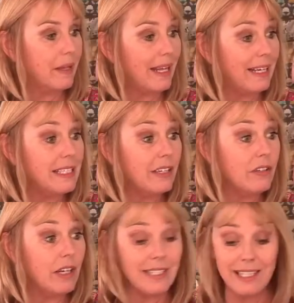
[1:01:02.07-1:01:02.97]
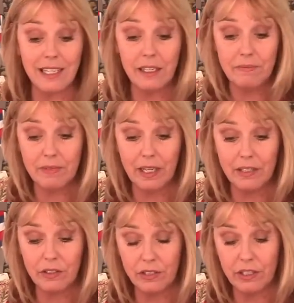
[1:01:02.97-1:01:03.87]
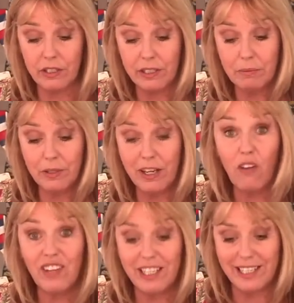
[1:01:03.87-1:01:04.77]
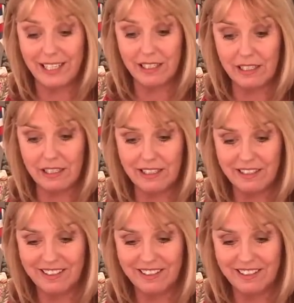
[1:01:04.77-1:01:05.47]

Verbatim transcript: but that is a good idea. I shall certainly put it on the list.